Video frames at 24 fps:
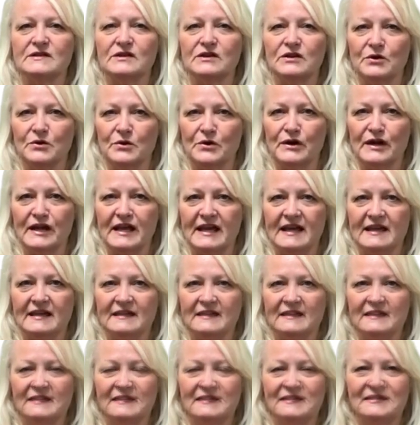security.
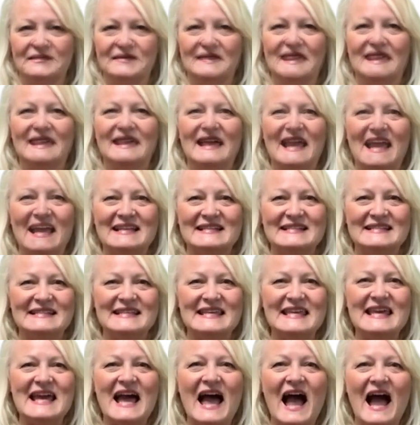A
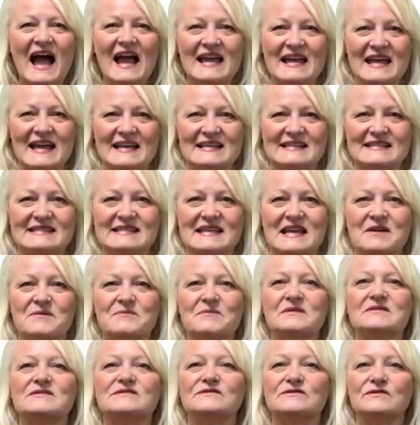
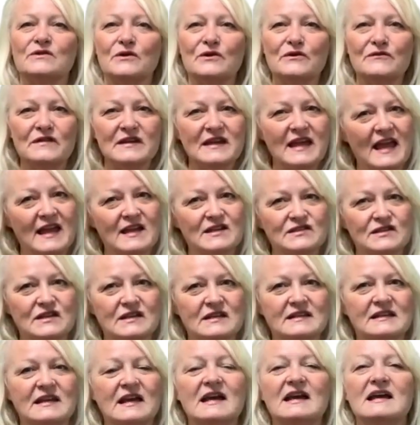CISM
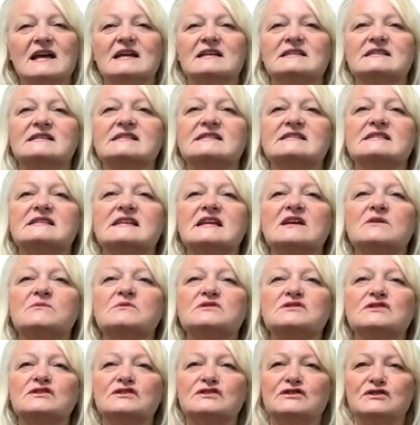certification
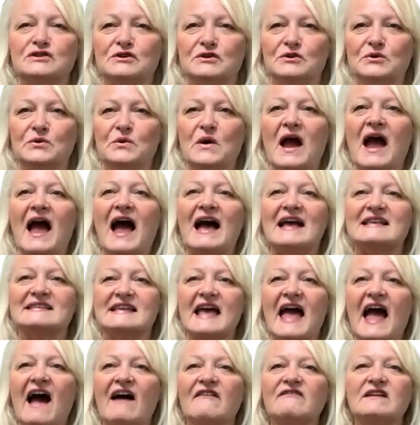distinguishes you as
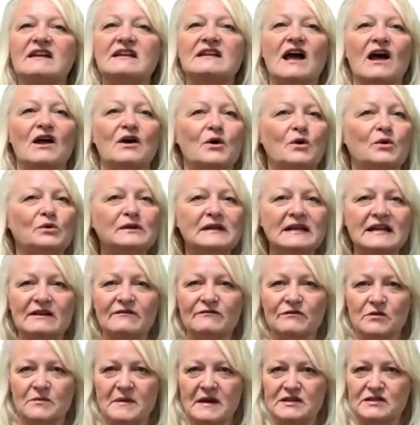having not only
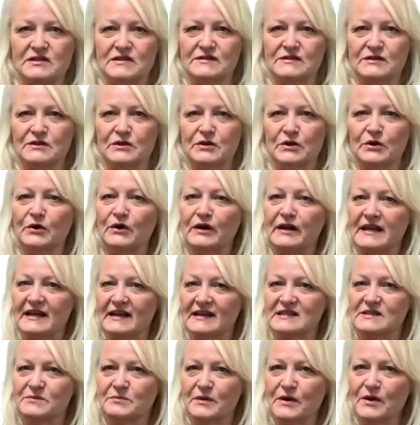information security
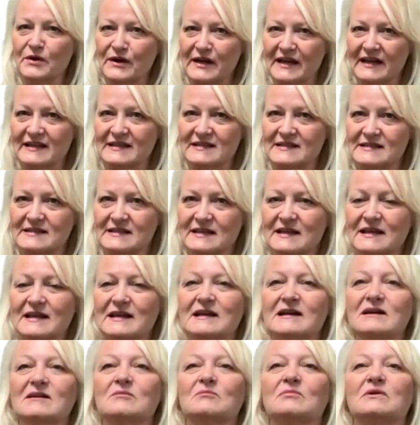experience,
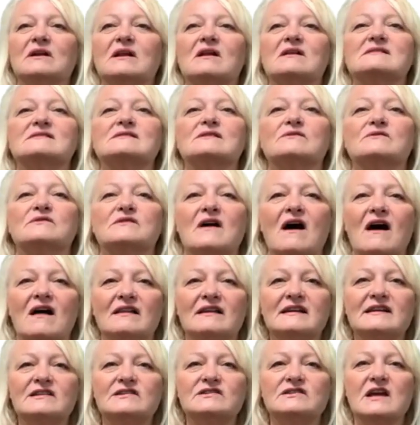but also
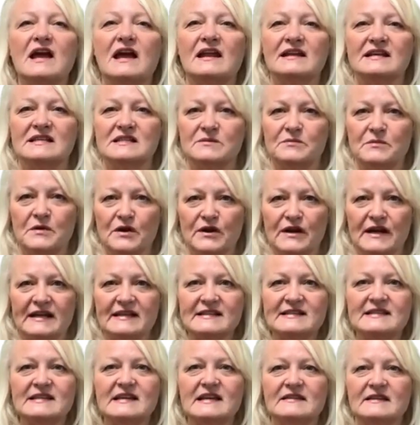knowledge and
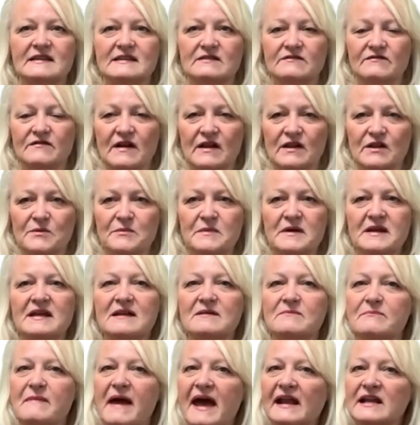experience in the development
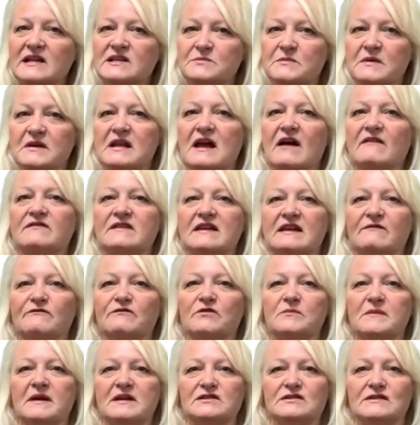and management of the
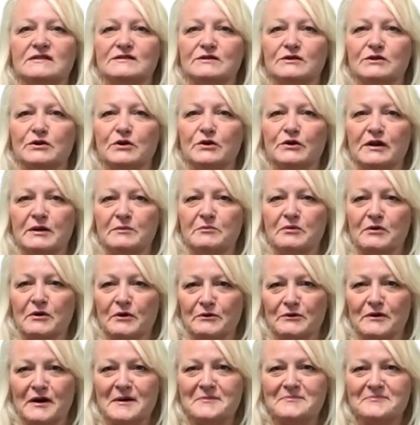information security
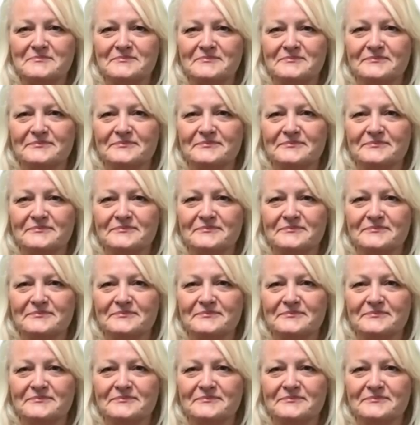program.